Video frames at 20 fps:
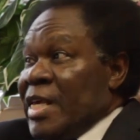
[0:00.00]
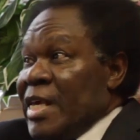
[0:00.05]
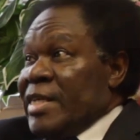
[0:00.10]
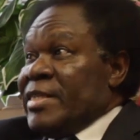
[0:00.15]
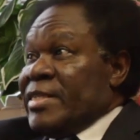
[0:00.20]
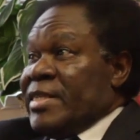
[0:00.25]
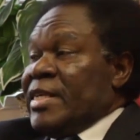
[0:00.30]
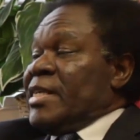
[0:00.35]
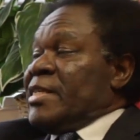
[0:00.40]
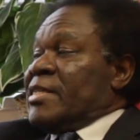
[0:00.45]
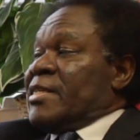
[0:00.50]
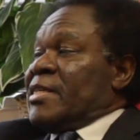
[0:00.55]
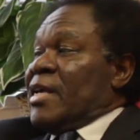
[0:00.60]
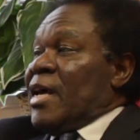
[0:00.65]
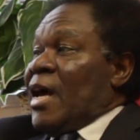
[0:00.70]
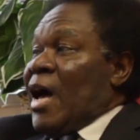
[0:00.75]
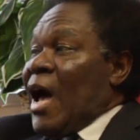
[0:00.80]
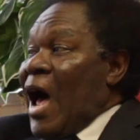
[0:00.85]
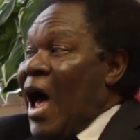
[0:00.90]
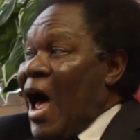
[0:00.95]
This is
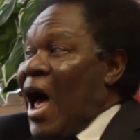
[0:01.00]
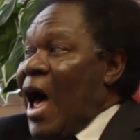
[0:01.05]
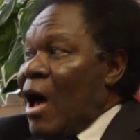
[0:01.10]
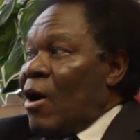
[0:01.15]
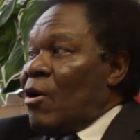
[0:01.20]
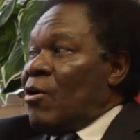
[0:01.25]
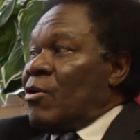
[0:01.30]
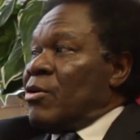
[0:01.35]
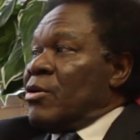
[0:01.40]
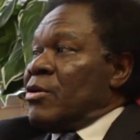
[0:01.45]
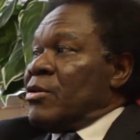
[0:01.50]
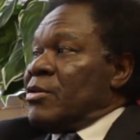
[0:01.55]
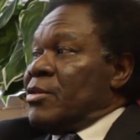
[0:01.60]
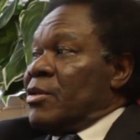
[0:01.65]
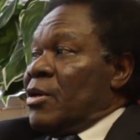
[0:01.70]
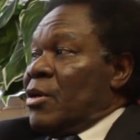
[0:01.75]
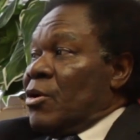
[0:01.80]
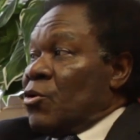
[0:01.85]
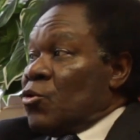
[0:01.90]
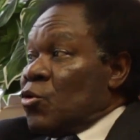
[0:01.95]
how
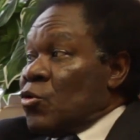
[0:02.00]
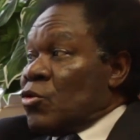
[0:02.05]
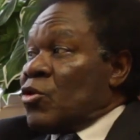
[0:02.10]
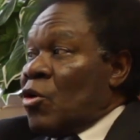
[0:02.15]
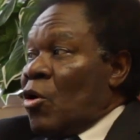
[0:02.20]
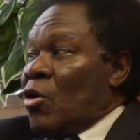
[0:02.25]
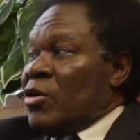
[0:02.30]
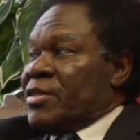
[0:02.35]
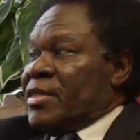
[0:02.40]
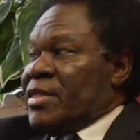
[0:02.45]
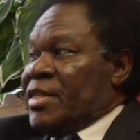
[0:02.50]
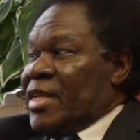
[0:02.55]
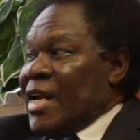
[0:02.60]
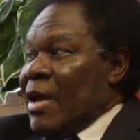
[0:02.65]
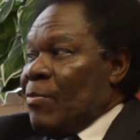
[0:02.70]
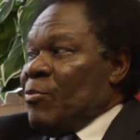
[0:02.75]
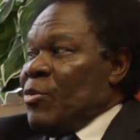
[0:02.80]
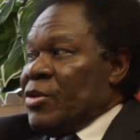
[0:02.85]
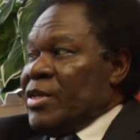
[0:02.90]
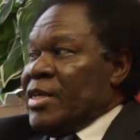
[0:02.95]
root cause
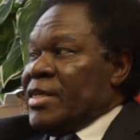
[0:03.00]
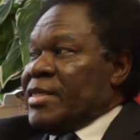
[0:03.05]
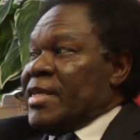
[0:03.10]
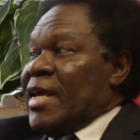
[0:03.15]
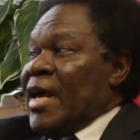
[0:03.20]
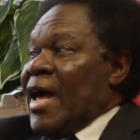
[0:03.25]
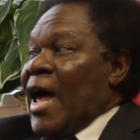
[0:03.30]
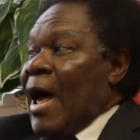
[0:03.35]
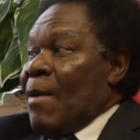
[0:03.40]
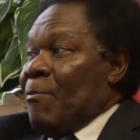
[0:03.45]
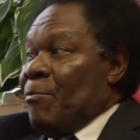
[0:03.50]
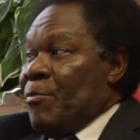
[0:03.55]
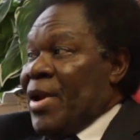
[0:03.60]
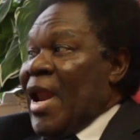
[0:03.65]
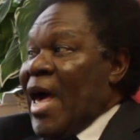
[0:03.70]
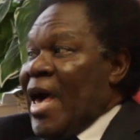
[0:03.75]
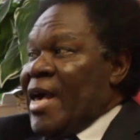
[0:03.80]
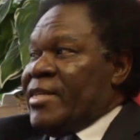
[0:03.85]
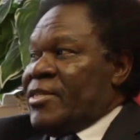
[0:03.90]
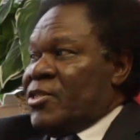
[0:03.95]
therapeutics
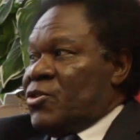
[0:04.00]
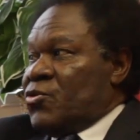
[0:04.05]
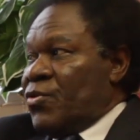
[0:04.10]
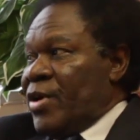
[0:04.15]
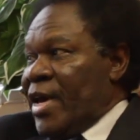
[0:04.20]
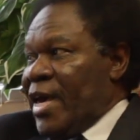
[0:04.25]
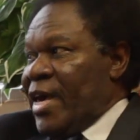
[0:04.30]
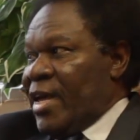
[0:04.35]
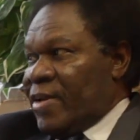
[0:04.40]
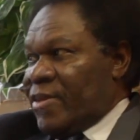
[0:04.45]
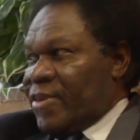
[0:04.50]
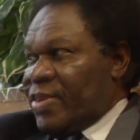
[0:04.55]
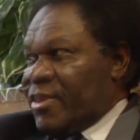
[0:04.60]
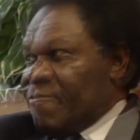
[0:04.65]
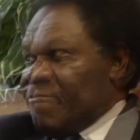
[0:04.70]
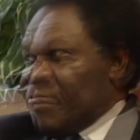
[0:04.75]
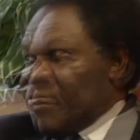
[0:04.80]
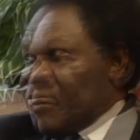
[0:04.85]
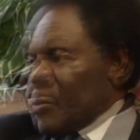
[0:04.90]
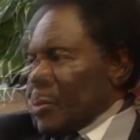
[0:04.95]
applies to health.
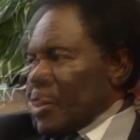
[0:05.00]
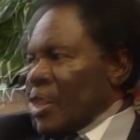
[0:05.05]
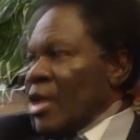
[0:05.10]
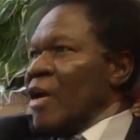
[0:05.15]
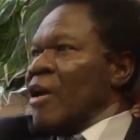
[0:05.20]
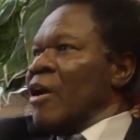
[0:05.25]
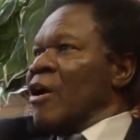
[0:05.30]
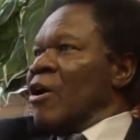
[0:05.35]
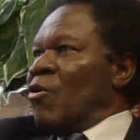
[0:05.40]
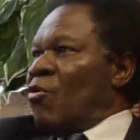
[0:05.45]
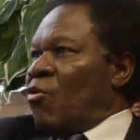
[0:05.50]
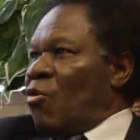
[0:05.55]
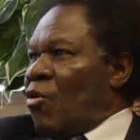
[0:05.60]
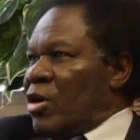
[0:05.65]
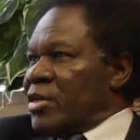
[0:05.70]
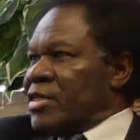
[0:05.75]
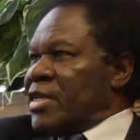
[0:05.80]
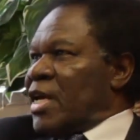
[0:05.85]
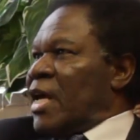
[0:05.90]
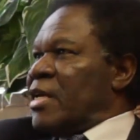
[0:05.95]

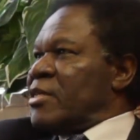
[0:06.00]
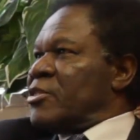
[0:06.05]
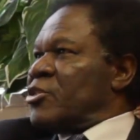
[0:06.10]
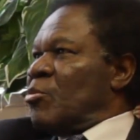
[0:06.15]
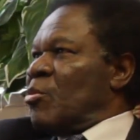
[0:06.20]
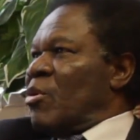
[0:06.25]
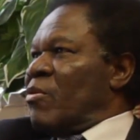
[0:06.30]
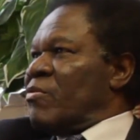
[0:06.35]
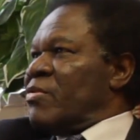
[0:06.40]
What are some